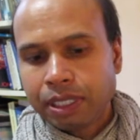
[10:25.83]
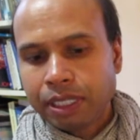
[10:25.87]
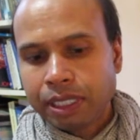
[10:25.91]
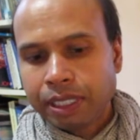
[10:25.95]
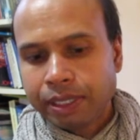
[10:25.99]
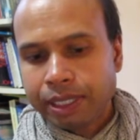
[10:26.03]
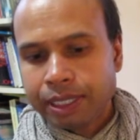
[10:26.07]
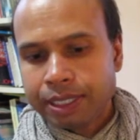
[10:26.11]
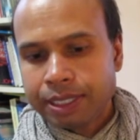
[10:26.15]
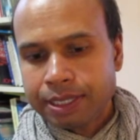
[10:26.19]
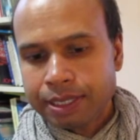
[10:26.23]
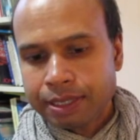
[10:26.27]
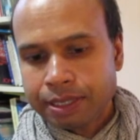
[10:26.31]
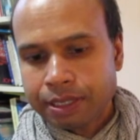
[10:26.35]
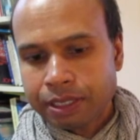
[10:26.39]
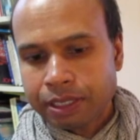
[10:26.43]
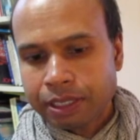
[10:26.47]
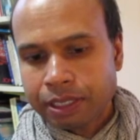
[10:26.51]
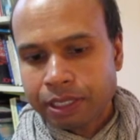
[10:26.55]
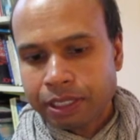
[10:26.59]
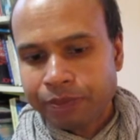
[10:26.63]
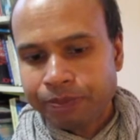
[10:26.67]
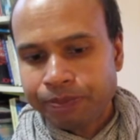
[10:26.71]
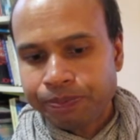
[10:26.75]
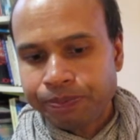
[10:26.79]
And this is
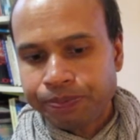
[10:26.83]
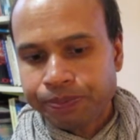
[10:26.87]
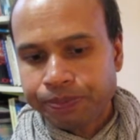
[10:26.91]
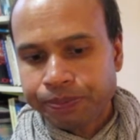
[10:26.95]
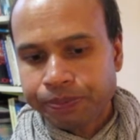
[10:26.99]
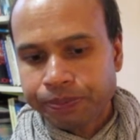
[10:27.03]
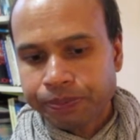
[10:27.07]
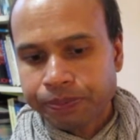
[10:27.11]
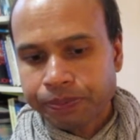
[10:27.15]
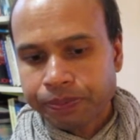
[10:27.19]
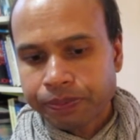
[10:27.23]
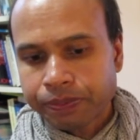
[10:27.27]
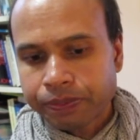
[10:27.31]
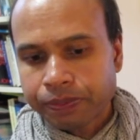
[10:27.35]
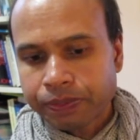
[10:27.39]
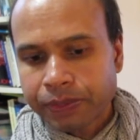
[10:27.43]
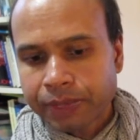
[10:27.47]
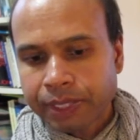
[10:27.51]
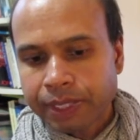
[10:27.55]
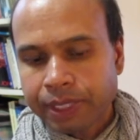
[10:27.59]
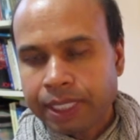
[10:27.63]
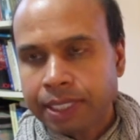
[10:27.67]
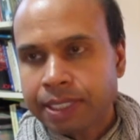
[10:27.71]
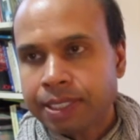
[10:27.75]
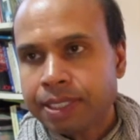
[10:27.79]
um,
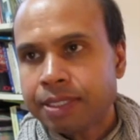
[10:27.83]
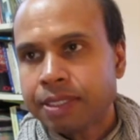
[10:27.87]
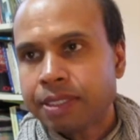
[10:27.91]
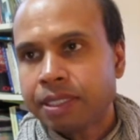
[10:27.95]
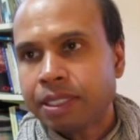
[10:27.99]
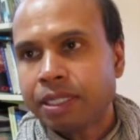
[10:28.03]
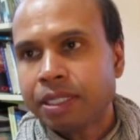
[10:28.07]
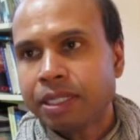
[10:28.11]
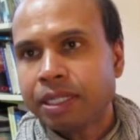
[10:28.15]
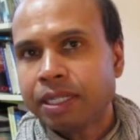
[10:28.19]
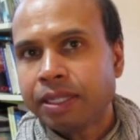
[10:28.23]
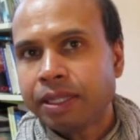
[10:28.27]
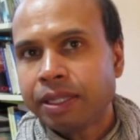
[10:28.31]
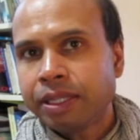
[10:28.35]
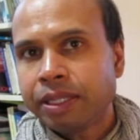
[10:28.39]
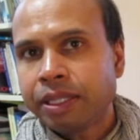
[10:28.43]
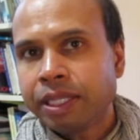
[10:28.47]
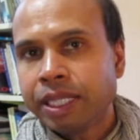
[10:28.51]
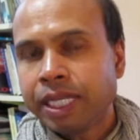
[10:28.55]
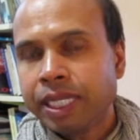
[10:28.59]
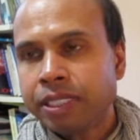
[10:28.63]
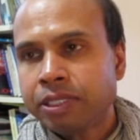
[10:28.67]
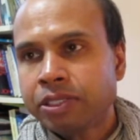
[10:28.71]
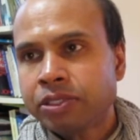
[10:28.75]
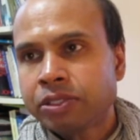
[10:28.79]
this is a, uh, the
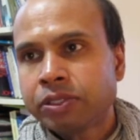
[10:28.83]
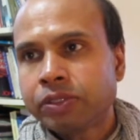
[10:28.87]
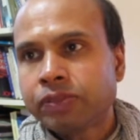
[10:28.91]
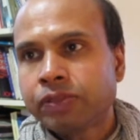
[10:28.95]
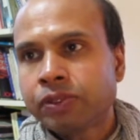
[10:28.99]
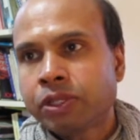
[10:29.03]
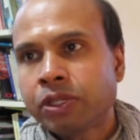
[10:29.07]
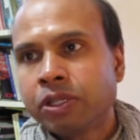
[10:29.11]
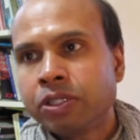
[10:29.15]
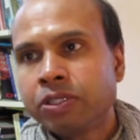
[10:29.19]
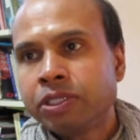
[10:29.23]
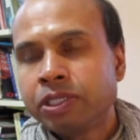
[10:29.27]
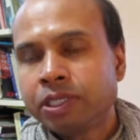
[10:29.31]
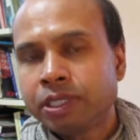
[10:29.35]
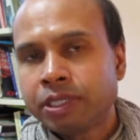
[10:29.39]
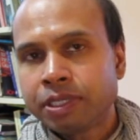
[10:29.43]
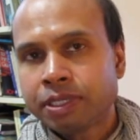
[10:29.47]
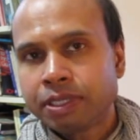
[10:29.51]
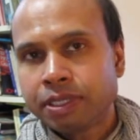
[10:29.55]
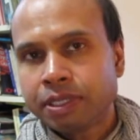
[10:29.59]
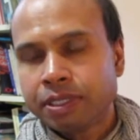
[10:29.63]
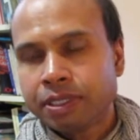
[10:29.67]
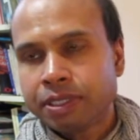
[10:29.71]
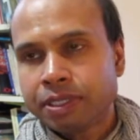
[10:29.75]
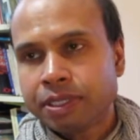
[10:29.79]
nature of
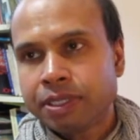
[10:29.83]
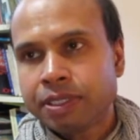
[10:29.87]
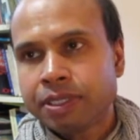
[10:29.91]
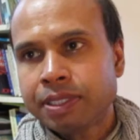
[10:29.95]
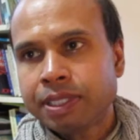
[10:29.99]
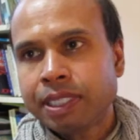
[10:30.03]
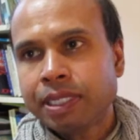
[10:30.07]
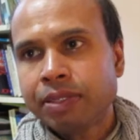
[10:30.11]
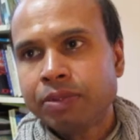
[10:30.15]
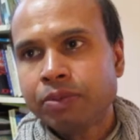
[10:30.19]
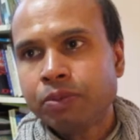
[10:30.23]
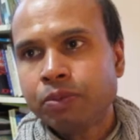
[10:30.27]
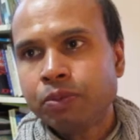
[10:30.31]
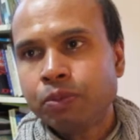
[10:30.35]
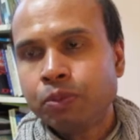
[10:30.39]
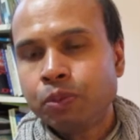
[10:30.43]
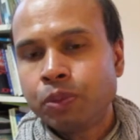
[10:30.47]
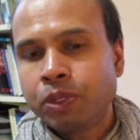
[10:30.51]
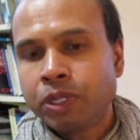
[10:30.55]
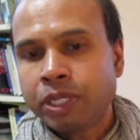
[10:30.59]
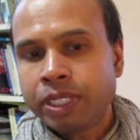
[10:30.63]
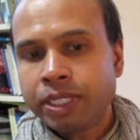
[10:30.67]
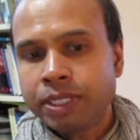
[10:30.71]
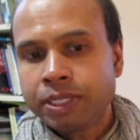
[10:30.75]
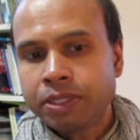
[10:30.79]
consciousness: is that
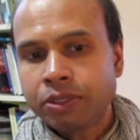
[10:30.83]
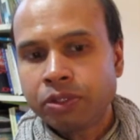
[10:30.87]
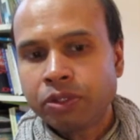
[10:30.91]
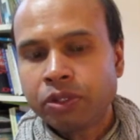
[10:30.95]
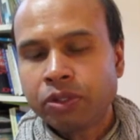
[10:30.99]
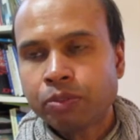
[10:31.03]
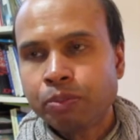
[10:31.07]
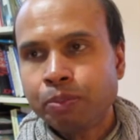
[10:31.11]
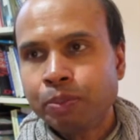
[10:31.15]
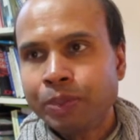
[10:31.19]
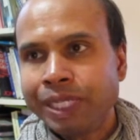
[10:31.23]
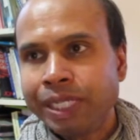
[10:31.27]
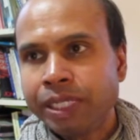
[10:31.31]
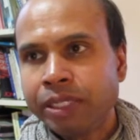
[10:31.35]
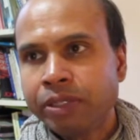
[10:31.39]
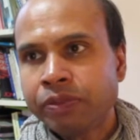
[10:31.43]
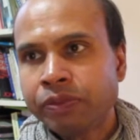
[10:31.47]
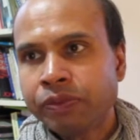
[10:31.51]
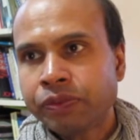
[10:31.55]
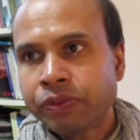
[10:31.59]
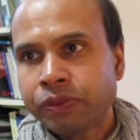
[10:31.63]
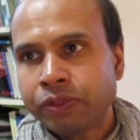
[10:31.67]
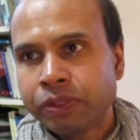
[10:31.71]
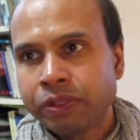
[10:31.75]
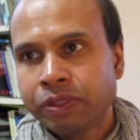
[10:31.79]
what is not
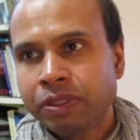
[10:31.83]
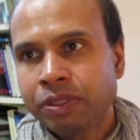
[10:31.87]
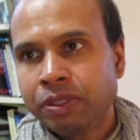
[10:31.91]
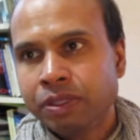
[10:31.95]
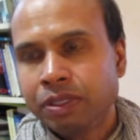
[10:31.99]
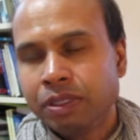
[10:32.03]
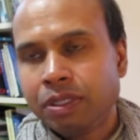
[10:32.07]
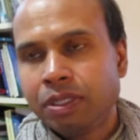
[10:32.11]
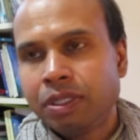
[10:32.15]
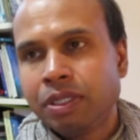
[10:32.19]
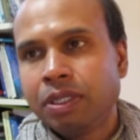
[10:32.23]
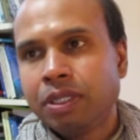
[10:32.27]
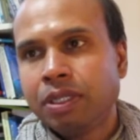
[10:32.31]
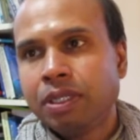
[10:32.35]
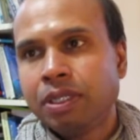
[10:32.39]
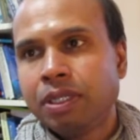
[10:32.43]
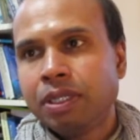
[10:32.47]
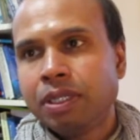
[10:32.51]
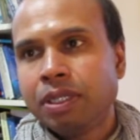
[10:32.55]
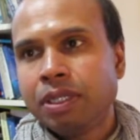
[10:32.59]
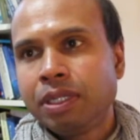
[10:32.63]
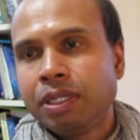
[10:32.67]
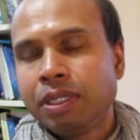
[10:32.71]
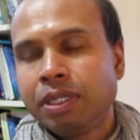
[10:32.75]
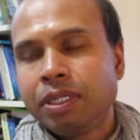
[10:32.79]
meaningful
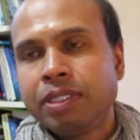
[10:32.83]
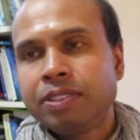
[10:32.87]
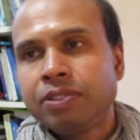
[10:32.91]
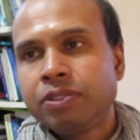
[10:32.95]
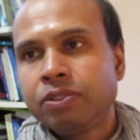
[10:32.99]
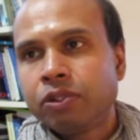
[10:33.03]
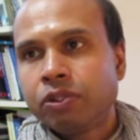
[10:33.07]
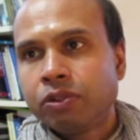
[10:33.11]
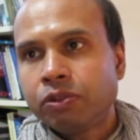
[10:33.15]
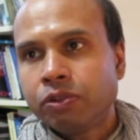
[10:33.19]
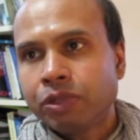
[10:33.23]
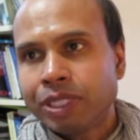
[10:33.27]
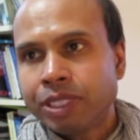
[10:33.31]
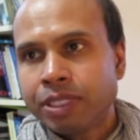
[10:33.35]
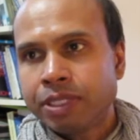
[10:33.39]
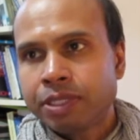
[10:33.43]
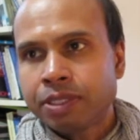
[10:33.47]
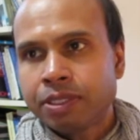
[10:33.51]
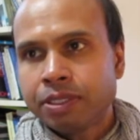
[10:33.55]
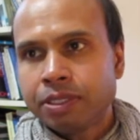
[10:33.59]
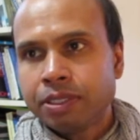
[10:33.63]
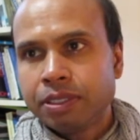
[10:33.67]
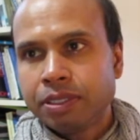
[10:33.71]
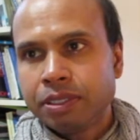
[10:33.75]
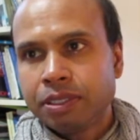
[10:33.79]
is not
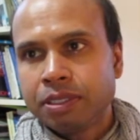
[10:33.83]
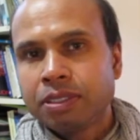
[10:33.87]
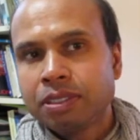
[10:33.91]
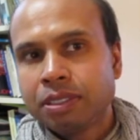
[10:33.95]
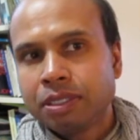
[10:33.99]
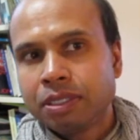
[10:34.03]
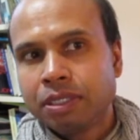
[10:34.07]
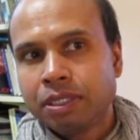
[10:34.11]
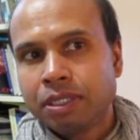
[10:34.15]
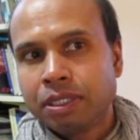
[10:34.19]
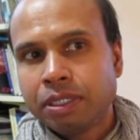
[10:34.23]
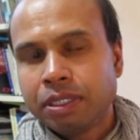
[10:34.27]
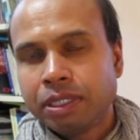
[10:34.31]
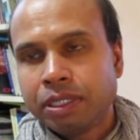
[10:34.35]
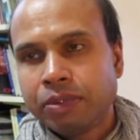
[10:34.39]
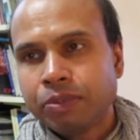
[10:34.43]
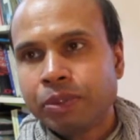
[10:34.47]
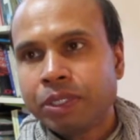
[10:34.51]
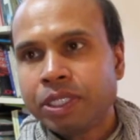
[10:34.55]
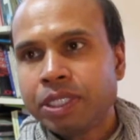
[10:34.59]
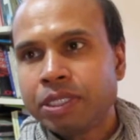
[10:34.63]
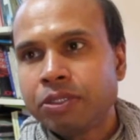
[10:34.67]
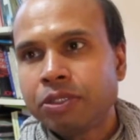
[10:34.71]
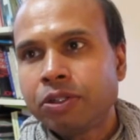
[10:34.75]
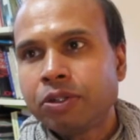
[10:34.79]
registered. And
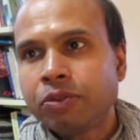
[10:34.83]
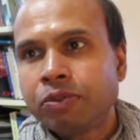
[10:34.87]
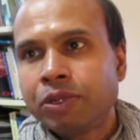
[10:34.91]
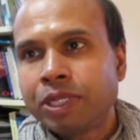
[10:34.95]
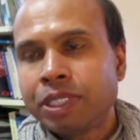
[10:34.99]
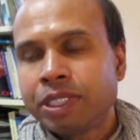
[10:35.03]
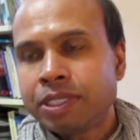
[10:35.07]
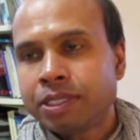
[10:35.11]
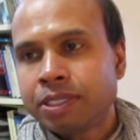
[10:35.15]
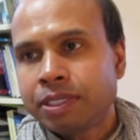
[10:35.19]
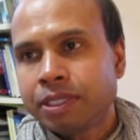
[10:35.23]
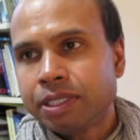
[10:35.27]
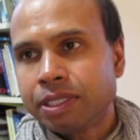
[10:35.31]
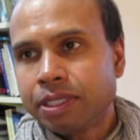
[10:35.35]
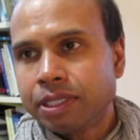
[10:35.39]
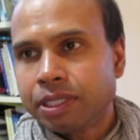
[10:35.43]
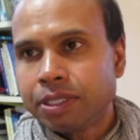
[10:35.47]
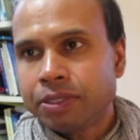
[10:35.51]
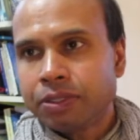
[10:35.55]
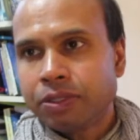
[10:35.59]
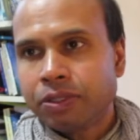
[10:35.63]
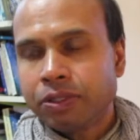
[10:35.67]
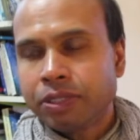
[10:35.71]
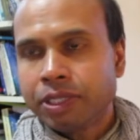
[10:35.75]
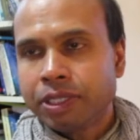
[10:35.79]
what is not registered
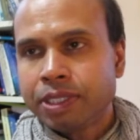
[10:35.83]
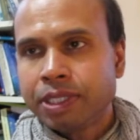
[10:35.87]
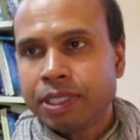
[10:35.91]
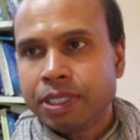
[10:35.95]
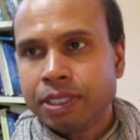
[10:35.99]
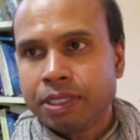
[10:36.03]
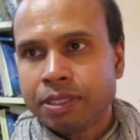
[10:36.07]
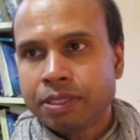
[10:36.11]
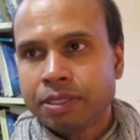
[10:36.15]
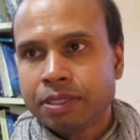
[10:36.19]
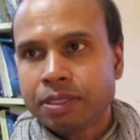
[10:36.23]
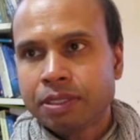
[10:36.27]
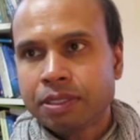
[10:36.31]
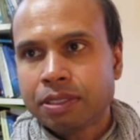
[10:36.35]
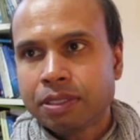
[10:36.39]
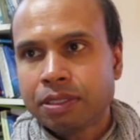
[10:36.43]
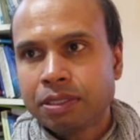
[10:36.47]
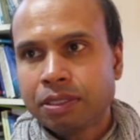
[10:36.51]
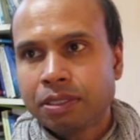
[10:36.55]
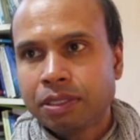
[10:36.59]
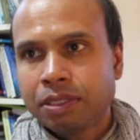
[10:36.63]
does not exist.